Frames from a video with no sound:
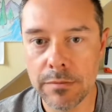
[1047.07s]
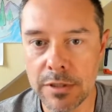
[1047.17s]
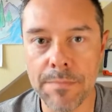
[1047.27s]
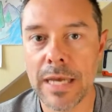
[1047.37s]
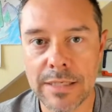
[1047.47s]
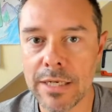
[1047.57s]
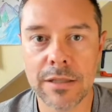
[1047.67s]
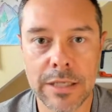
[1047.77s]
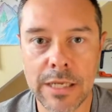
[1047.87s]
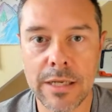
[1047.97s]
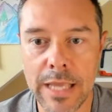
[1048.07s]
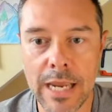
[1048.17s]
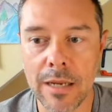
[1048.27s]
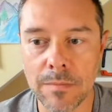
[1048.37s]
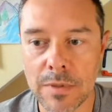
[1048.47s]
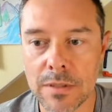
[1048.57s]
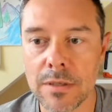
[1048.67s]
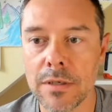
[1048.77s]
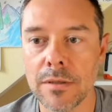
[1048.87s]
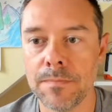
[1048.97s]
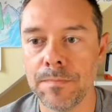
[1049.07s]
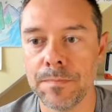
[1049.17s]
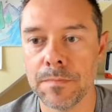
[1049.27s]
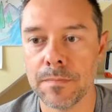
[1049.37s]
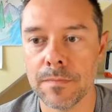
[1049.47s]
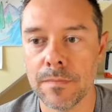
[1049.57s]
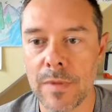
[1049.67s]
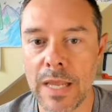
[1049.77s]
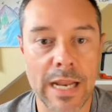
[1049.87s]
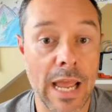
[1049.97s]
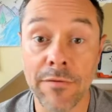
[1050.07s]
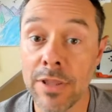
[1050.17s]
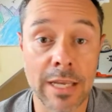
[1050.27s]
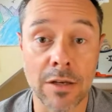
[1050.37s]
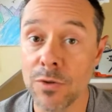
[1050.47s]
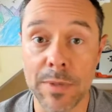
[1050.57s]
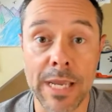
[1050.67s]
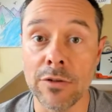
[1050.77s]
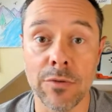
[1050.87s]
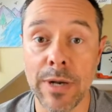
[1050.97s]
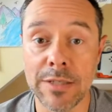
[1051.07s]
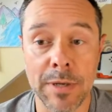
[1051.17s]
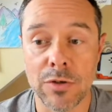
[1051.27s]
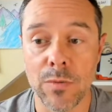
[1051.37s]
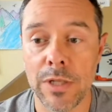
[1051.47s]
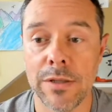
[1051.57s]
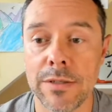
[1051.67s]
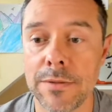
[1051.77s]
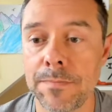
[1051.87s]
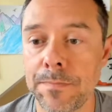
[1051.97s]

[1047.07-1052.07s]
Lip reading: domestic league games and everything else will be handled by special weeklies.